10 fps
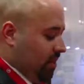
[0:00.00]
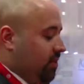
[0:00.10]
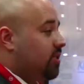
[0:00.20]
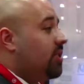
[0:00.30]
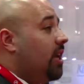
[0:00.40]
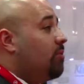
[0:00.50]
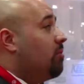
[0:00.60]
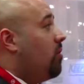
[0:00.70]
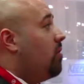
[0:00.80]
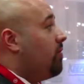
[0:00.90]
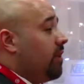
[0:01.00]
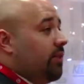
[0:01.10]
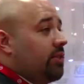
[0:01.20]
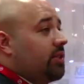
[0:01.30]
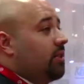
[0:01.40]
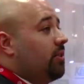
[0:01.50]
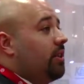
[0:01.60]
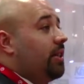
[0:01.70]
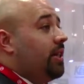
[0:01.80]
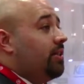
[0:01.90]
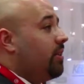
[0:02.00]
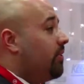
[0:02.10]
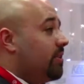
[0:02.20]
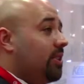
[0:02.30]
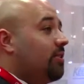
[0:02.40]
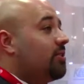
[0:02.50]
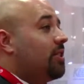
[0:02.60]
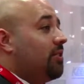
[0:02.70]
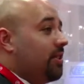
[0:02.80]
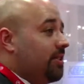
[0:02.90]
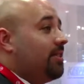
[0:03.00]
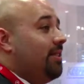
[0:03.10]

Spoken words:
It's the same remote for every single air handler, every single series.